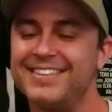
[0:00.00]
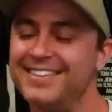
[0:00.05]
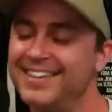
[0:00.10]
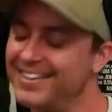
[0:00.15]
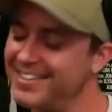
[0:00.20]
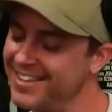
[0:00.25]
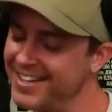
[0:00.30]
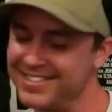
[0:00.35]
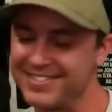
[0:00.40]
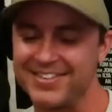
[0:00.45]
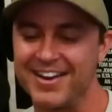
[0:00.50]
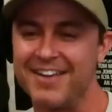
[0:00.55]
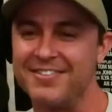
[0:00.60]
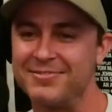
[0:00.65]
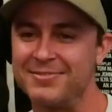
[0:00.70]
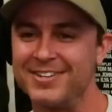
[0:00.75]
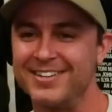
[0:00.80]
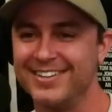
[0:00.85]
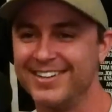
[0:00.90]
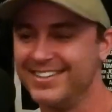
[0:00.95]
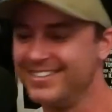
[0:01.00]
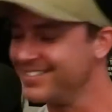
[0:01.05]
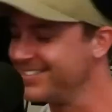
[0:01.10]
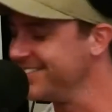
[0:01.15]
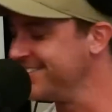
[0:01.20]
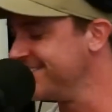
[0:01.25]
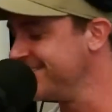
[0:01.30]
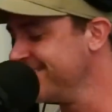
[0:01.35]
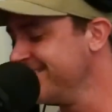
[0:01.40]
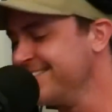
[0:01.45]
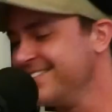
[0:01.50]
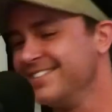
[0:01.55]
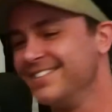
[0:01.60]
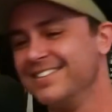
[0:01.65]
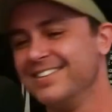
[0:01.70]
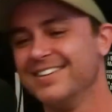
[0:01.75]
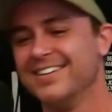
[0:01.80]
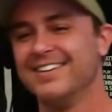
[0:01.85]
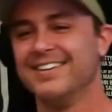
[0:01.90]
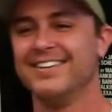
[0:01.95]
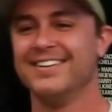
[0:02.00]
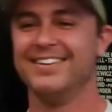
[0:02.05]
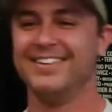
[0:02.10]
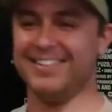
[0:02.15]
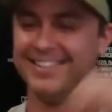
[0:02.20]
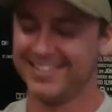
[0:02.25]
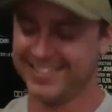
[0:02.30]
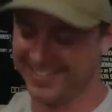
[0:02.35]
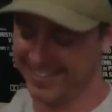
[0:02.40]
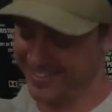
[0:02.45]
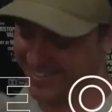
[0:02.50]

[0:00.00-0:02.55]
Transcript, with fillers: coming out. Thanks for having me. Good seeing you. Good seeing you.